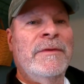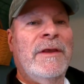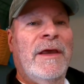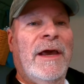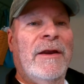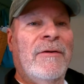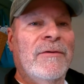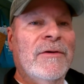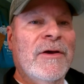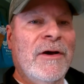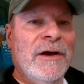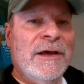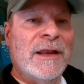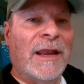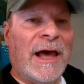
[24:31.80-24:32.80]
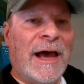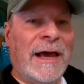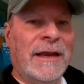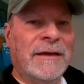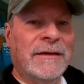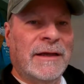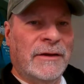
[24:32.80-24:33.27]
I don't cook a
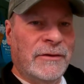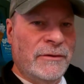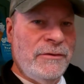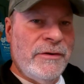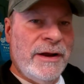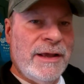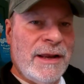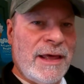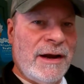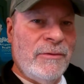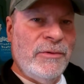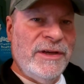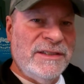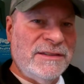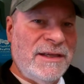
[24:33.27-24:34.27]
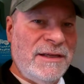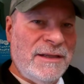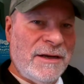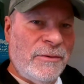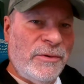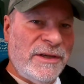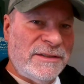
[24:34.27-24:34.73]
lot. I do drink a lot of whiskey.
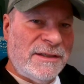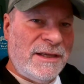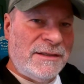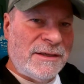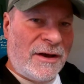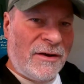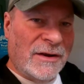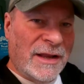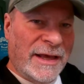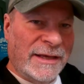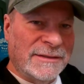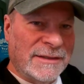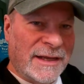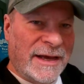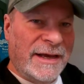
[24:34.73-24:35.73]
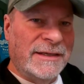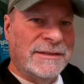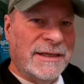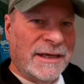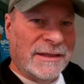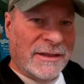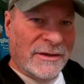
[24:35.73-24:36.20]
Did a whiskey talk last night.
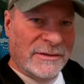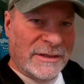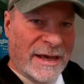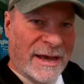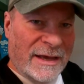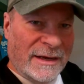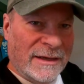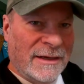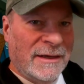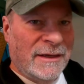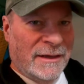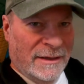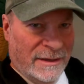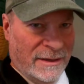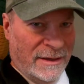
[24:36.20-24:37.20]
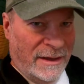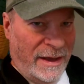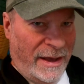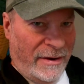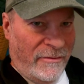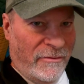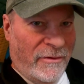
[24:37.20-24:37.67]
Check those out.
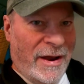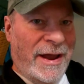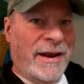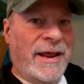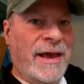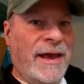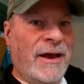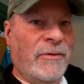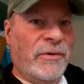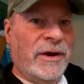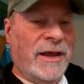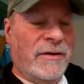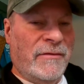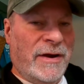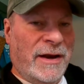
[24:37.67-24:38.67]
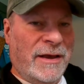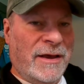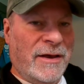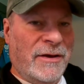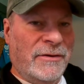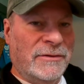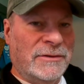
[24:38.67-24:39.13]
And right now we're getting ready to
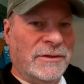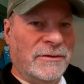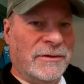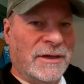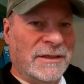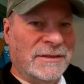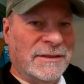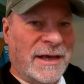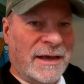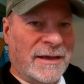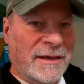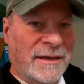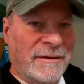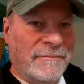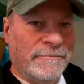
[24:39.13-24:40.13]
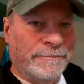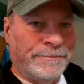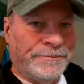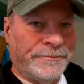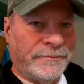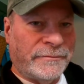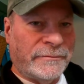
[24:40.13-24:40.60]
go to Kentucky
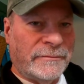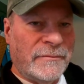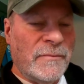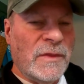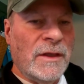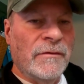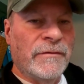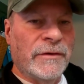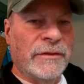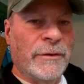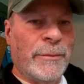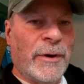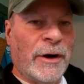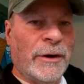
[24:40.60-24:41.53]
for the